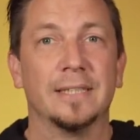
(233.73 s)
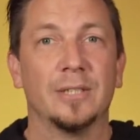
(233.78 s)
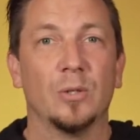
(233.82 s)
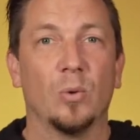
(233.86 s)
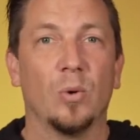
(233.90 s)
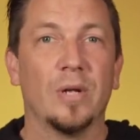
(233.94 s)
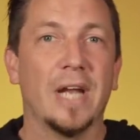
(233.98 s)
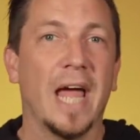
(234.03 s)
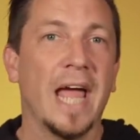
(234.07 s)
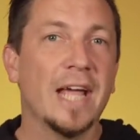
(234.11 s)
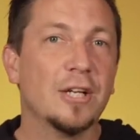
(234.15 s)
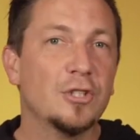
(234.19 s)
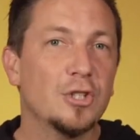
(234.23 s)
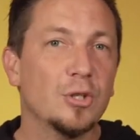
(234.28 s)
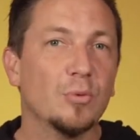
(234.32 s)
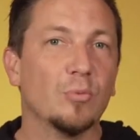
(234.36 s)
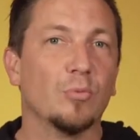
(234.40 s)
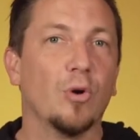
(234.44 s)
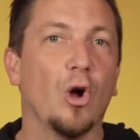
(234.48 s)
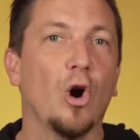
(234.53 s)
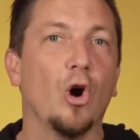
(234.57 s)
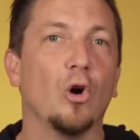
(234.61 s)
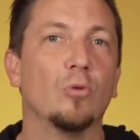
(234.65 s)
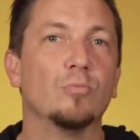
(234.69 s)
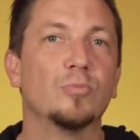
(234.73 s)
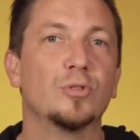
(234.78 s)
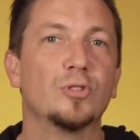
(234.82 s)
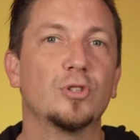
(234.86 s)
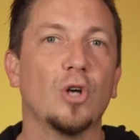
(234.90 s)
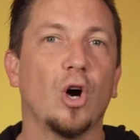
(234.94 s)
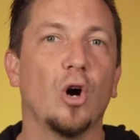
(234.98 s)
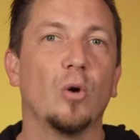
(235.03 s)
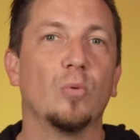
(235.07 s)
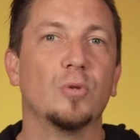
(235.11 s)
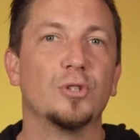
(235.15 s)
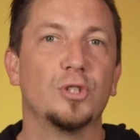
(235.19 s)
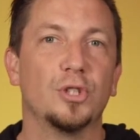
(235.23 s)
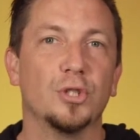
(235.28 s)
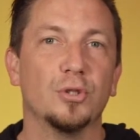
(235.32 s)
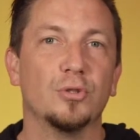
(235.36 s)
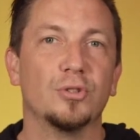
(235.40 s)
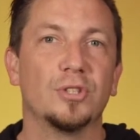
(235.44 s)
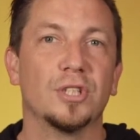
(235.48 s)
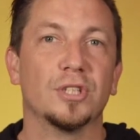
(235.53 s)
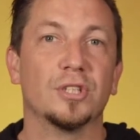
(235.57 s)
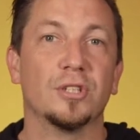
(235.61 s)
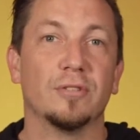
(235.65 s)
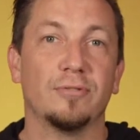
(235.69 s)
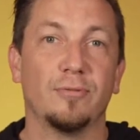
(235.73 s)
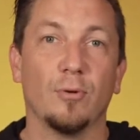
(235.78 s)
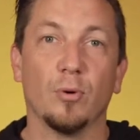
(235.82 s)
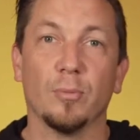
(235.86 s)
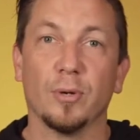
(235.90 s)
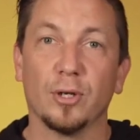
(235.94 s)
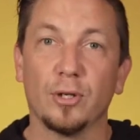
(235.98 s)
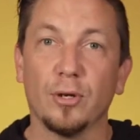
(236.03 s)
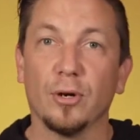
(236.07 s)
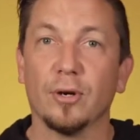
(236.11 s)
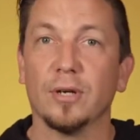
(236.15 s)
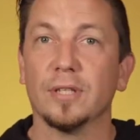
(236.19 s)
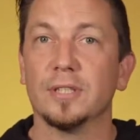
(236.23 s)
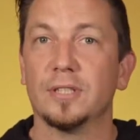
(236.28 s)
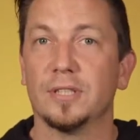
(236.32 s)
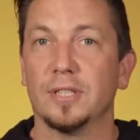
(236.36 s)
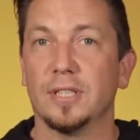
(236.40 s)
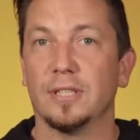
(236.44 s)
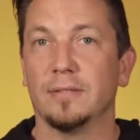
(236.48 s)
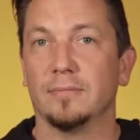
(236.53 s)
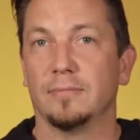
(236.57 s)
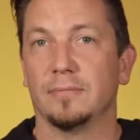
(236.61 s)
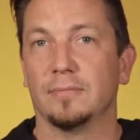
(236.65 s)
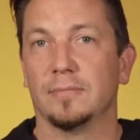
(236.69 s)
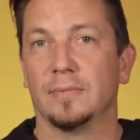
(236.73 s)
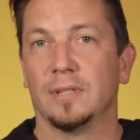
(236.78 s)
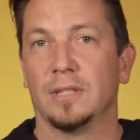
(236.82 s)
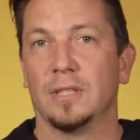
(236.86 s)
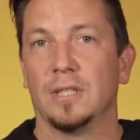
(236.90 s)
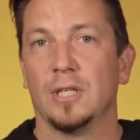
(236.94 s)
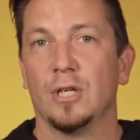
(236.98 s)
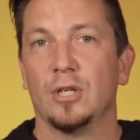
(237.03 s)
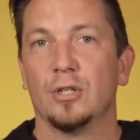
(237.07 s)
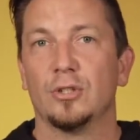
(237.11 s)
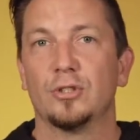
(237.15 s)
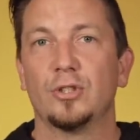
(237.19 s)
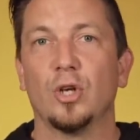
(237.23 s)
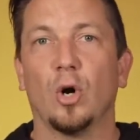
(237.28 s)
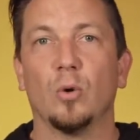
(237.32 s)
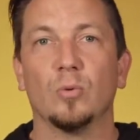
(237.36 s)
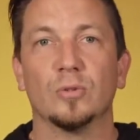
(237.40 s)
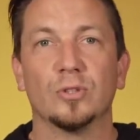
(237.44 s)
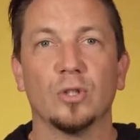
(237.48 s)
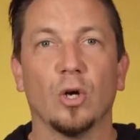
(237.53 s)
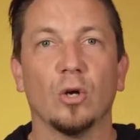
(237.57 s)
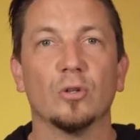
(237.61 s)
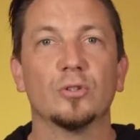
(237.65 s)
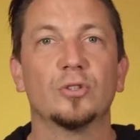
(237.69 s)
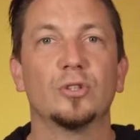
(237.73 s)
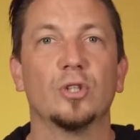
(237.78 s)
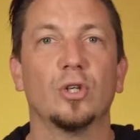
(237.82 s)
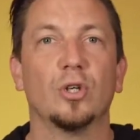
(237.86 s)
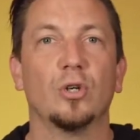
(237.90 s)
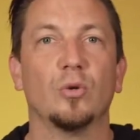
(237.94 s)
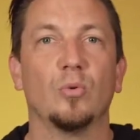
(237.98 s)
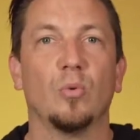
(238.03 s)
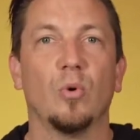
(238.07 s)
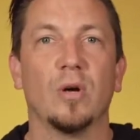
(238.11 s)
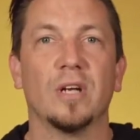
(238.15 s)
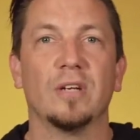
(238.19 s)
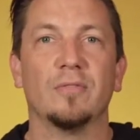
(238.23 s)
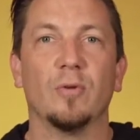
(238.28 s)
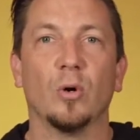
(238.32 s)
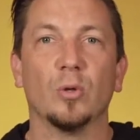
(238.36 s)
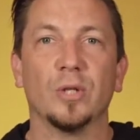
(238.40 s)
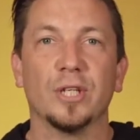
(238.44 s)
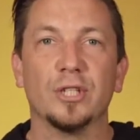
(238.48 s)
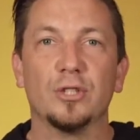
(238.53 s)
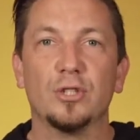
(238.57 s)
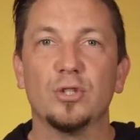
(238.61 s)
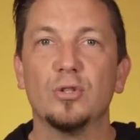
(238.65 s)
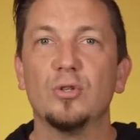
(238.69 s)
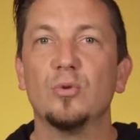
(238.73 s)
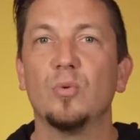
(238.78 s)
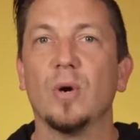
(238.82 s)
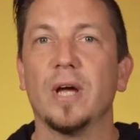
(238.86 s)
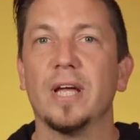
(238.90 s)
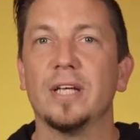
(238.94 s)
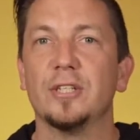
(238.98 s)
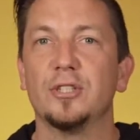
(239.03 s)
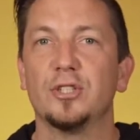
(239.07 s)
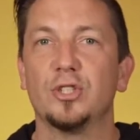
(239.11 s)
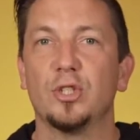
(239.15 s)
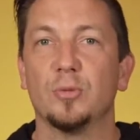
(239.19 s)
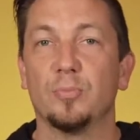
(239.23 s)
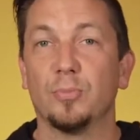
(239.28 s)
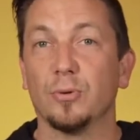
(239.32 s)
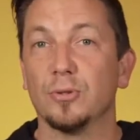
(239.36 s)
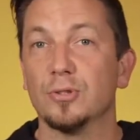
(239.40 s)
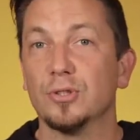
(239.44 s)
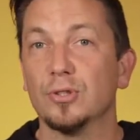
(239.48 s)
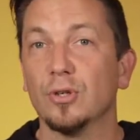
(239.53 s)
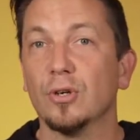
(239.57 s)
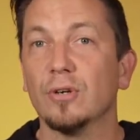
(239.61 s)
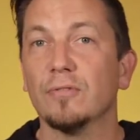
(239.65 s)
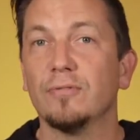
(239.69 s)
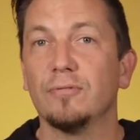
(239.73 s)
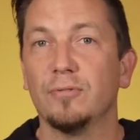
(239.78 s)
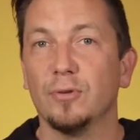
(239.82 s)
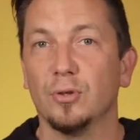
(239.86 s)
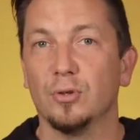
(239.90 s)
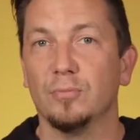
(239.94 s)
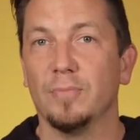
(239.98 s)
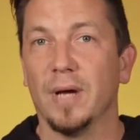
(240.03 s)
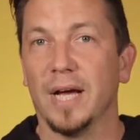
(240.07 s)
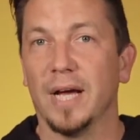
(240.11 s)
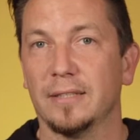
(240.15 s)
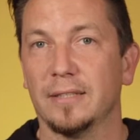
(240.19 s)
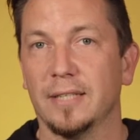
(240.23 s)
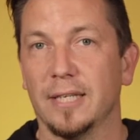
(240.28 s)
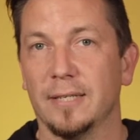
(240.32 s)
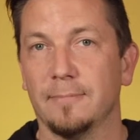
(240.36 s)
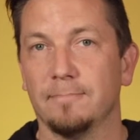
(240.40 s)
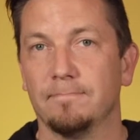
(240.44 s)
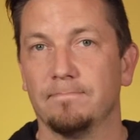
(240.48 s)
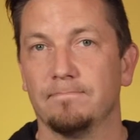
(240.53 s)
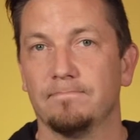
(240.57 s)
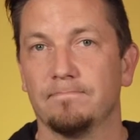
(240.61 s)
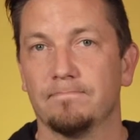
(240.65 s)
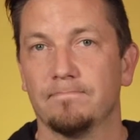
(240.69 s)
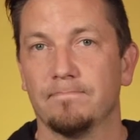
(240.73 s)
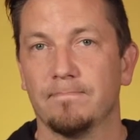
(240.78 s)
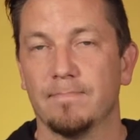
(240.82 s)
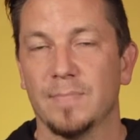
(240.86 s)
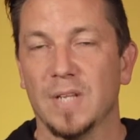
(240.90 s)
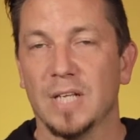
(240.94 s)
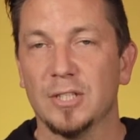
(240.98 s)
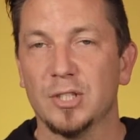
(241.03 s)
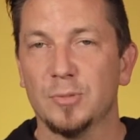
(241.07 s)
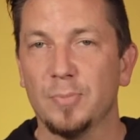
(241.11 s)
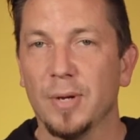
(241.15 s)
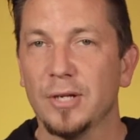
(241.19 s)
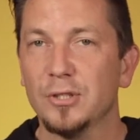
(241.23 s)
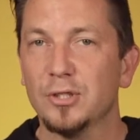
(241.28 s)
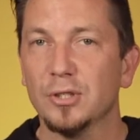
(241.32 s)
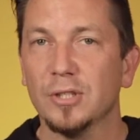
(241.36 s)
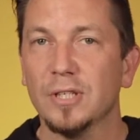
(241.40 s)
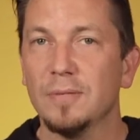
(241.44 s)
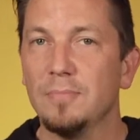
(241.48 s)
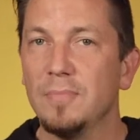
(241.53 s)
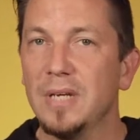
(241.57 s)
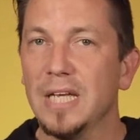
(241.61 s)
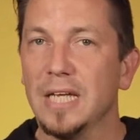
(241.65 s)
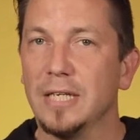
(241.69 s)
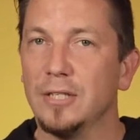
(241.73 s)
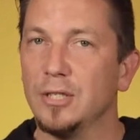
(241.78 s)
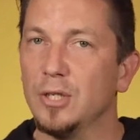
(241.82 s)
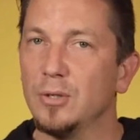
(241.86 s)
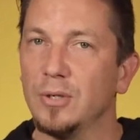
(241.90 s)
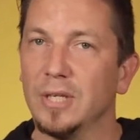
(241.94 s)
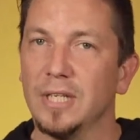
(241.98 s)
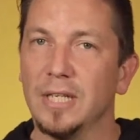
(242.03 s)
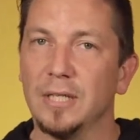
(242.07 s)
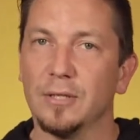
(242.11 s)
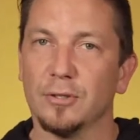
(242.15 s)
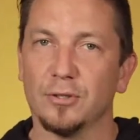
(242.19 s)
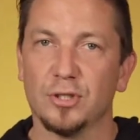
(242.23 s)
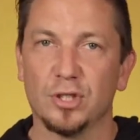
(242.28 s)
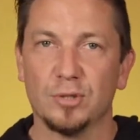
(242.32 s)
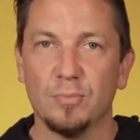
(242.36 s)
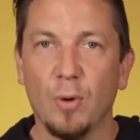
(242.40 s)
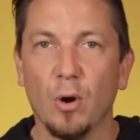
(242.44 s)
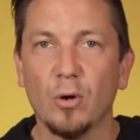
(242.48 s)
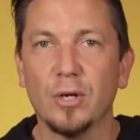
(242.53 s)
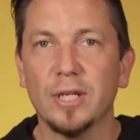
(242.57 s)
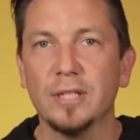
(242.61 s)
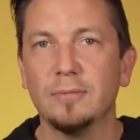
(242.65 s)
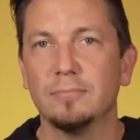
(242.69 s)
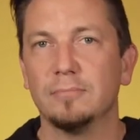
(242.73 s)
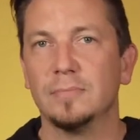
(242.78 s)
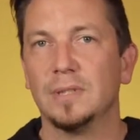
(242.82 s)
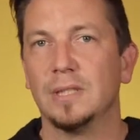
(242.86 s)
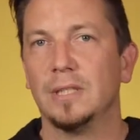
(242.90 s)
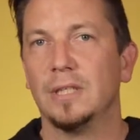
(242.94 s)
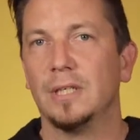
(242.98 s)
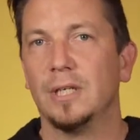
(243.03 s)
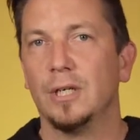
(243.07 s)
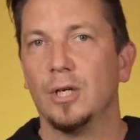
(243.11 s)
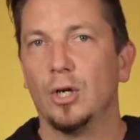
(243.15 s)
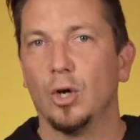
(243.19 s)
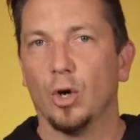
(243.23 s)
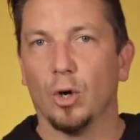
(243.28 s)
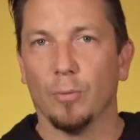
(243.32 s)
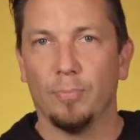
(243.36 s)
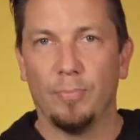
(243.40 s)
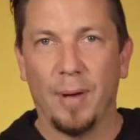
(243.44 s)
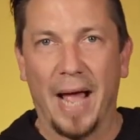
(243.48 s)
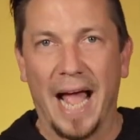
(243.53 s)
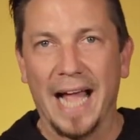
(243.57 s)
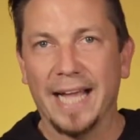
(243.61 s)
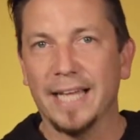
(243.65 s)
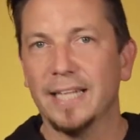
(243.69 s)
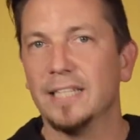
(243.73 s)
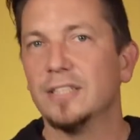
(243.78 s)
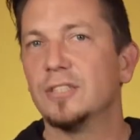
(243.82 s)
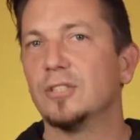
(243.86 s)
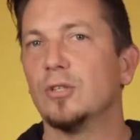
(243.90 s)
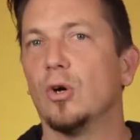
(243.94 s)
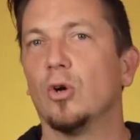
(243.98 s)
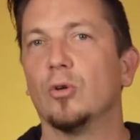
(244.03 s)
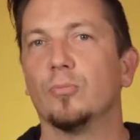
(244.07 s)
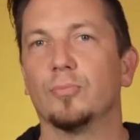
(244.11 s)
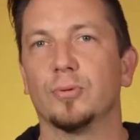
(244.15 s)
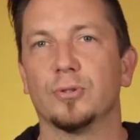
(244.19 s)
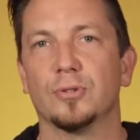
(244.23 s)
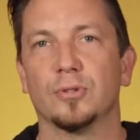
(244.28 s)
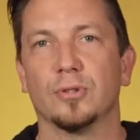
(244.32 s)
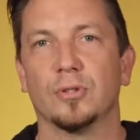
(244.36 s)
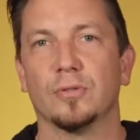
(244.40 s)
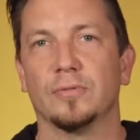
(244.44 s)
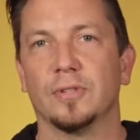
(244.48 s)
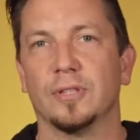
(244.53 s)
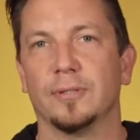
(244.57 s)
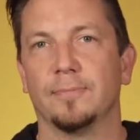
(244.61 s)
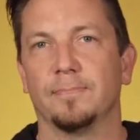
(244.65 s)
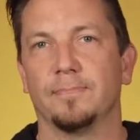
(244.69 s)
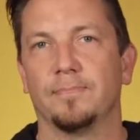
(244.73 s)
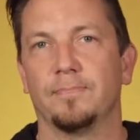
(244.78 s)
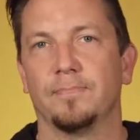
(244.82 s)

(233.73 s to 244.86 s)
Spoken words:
When ancient Rome, salt was used as a form of currency. Salt was also one of only 2 ways to preserve food then, especially meat. You could either smoke it or pack it in salt and preserve it.